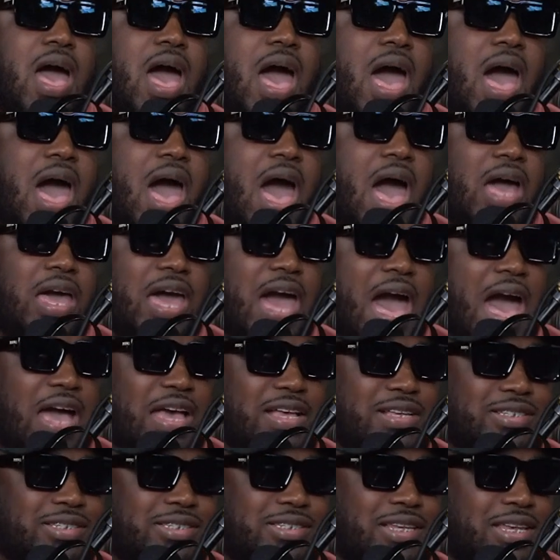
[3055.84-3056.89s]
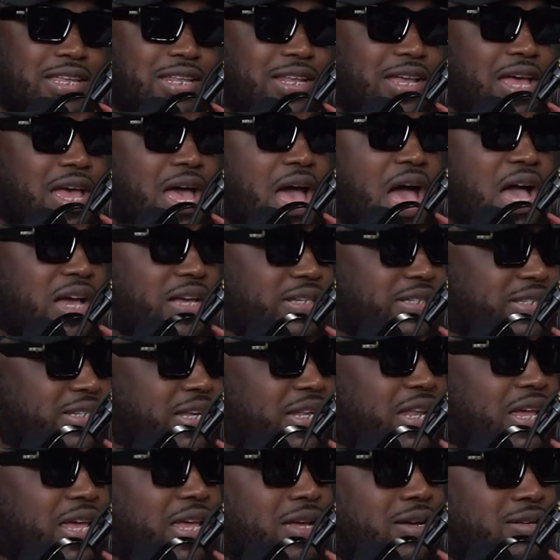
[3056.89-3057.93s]
I can see
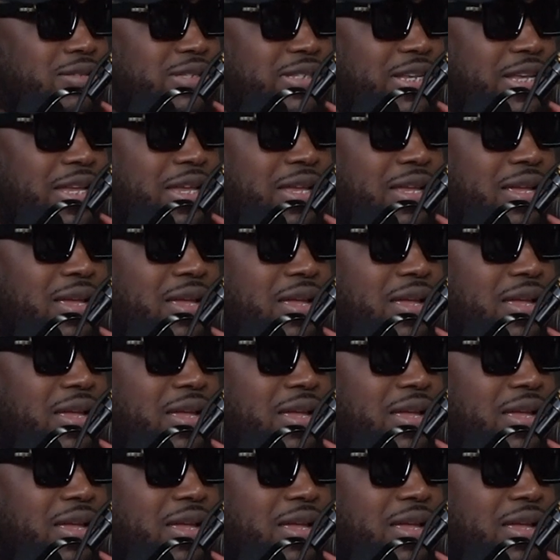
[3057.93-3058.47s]
the